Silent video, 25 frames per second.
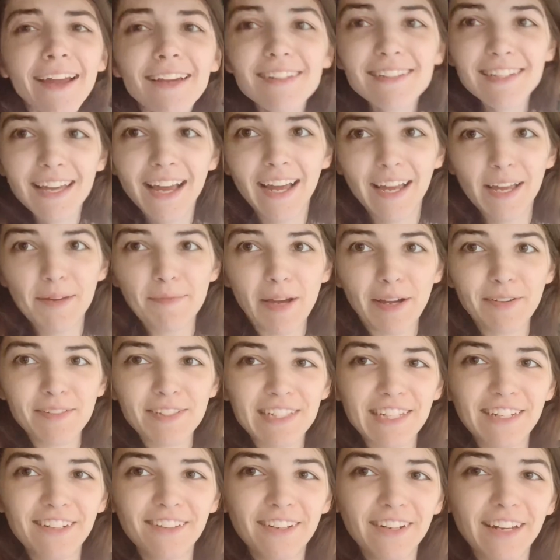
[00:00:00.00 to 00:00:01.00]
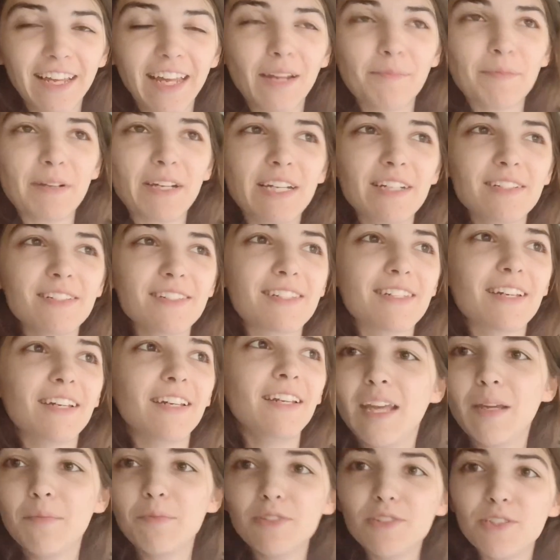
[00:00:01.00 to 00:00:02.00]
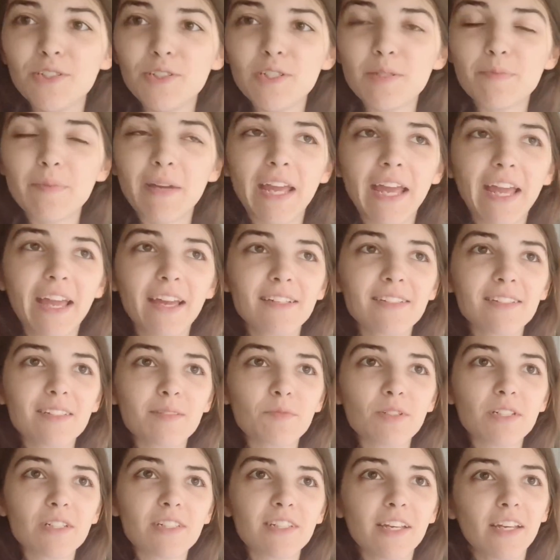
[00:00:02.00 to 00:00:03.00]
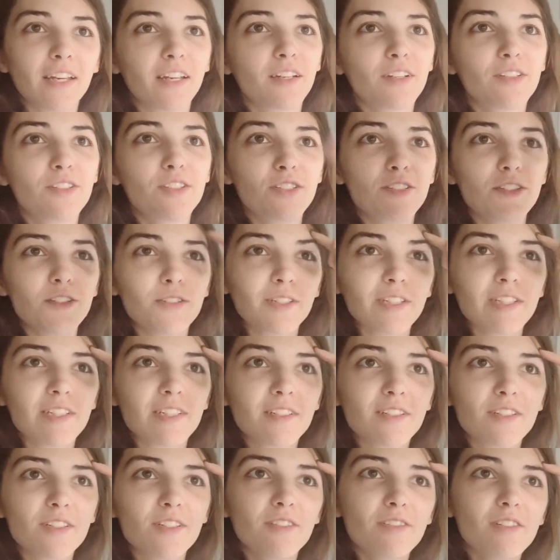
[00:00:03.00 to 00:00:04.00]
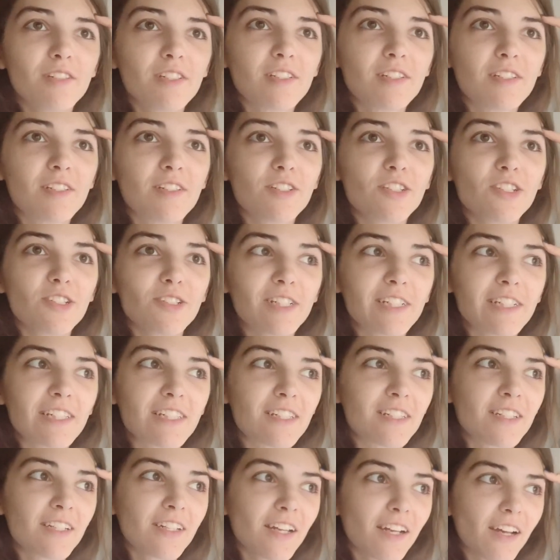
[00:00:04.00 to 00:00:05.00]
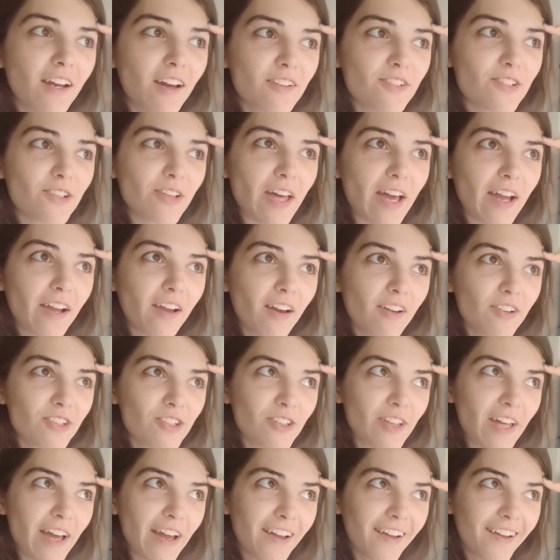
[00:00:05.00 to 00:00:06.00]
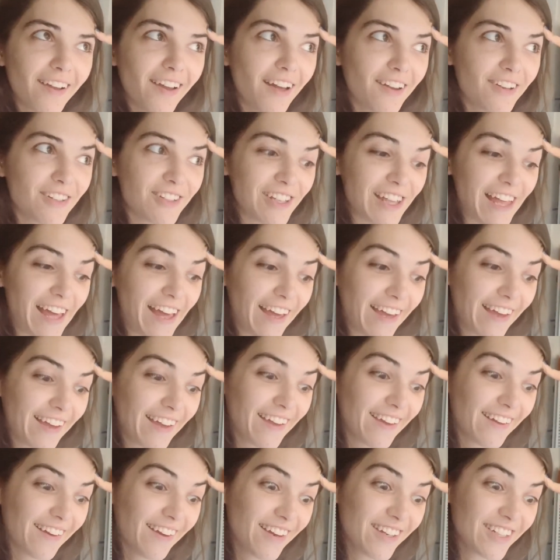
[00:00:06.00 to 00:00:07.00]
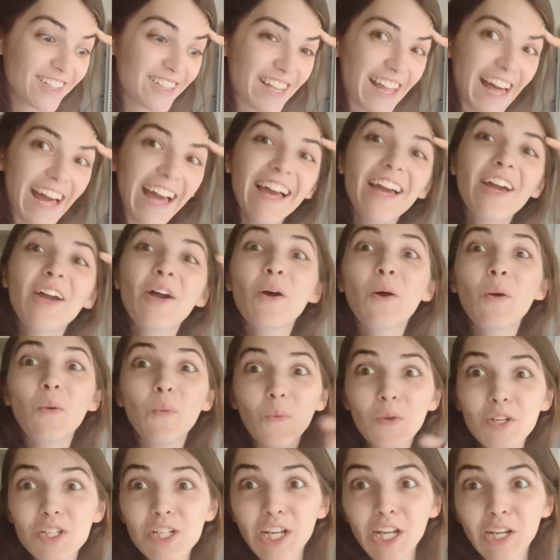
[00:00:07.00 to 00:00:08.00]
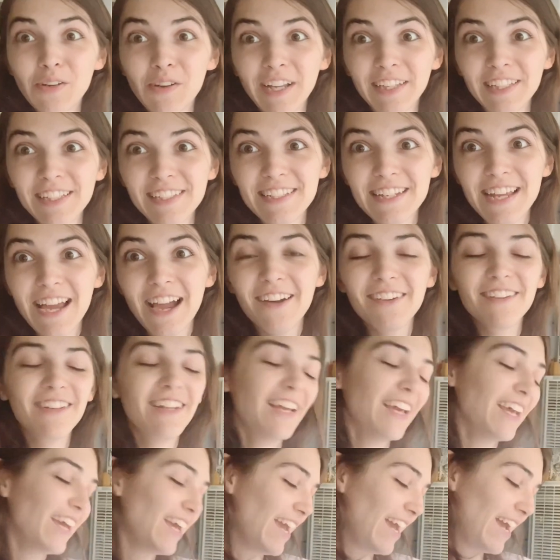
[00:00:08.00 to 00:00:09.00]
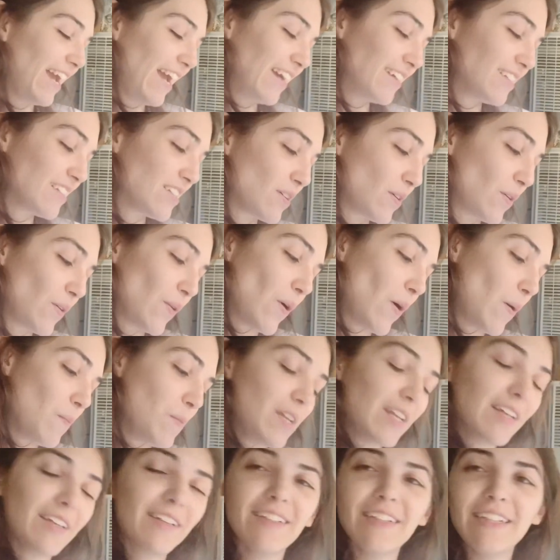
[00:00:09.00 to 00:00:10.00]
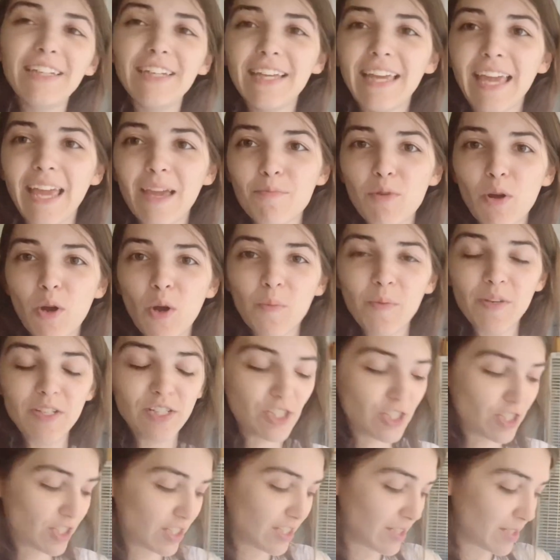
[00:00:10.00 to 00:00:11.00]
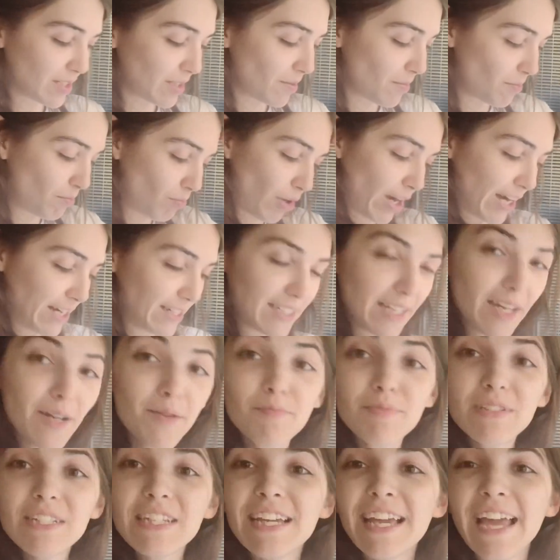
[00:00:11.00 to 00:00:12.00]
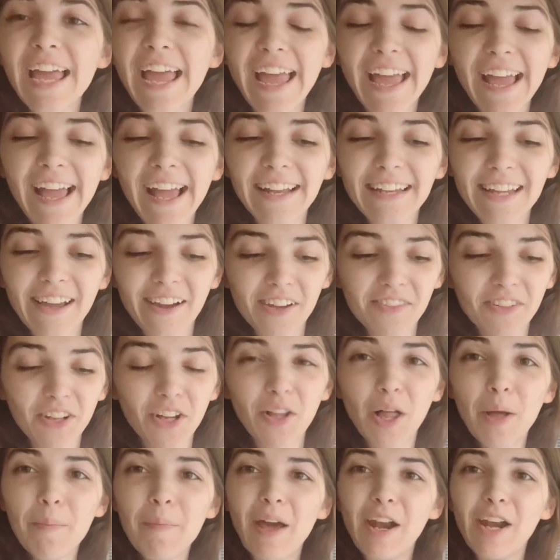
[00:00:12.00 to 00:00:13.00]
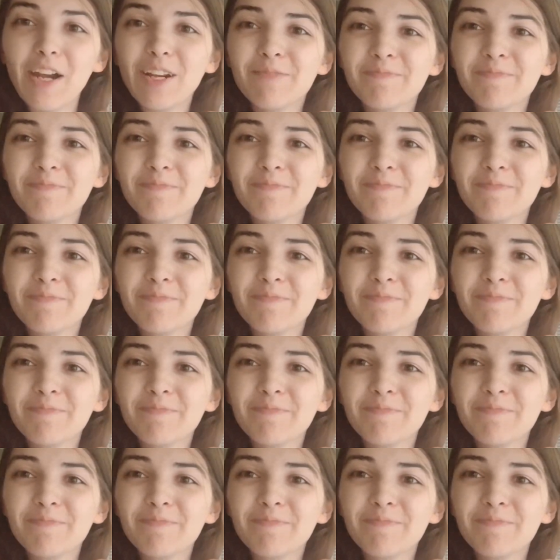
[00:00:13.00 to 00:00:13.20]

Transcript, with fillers: time I was sitting there getting my nails done, able to use my hands, I'm just like, to-do list, to-do list, to-do list, gotta do that, gotta do that, gotta do that, gotta do that wish I could write this down. And so immediately came home and just brain dumped and now I feel a lot better.